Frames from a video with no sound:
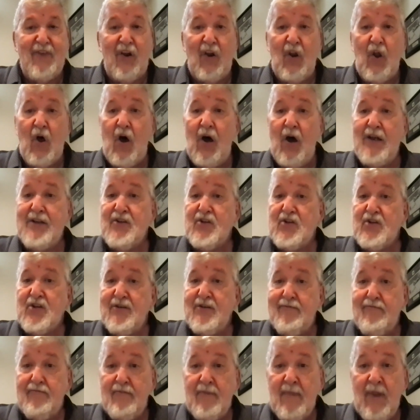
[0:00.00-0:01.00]

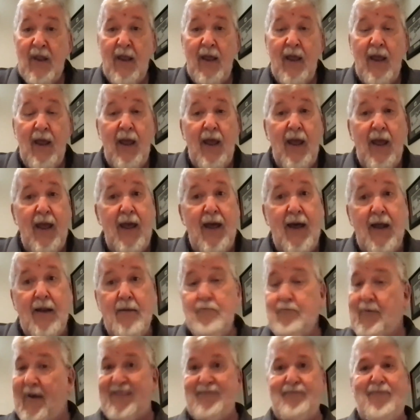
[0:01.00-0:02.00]
launch.
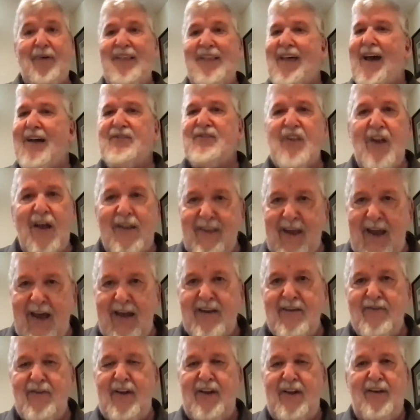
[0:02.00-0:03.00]
And but that's not the
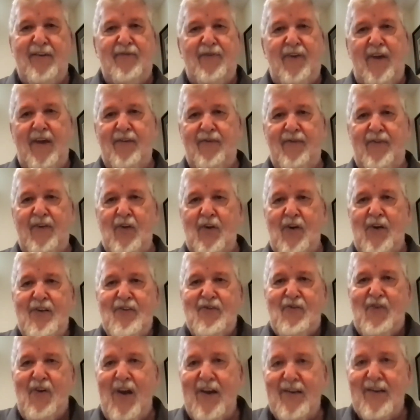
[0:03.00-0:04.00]
end of it. If you're
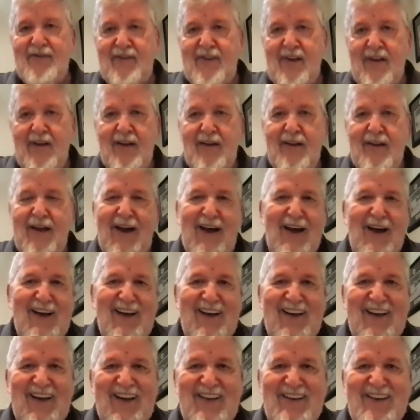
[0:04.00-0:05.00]
interested
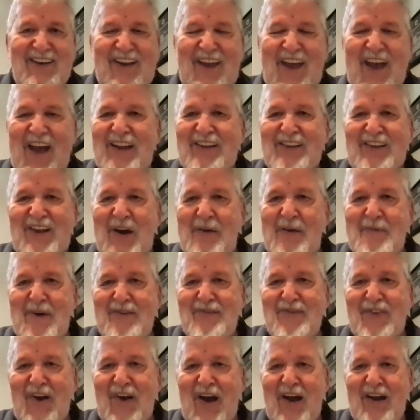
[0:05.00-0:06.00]
and you can't come
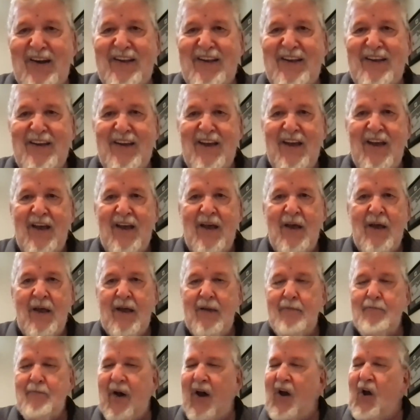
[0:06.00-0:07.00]
on Friday,
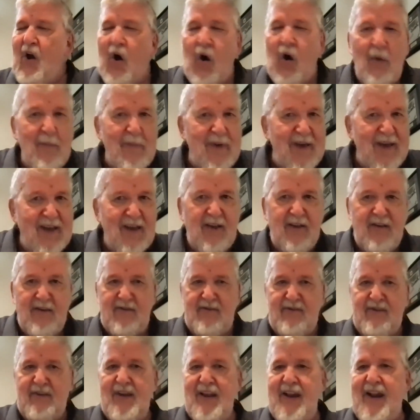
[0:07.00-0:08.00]
by all
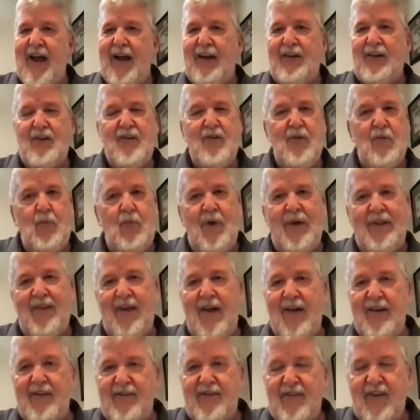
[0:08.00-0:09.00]
means connect with
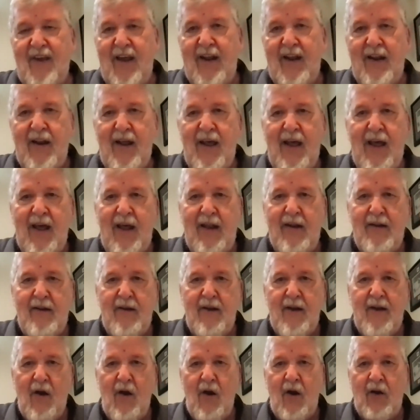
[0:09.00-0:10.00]
us,
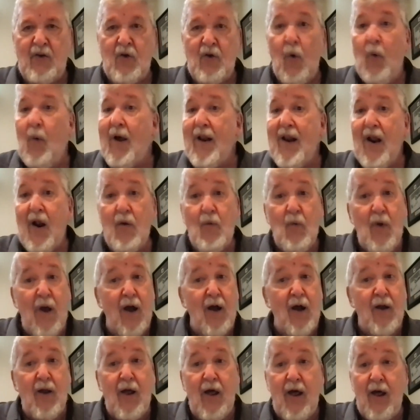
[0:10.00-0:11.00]
and or go on
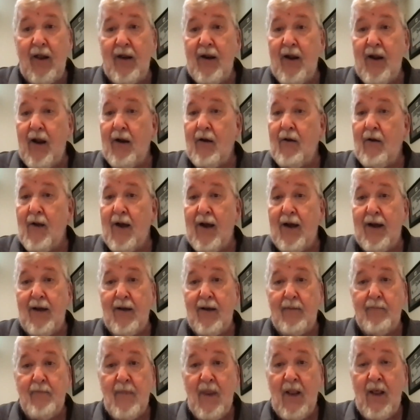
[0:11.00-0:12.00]
our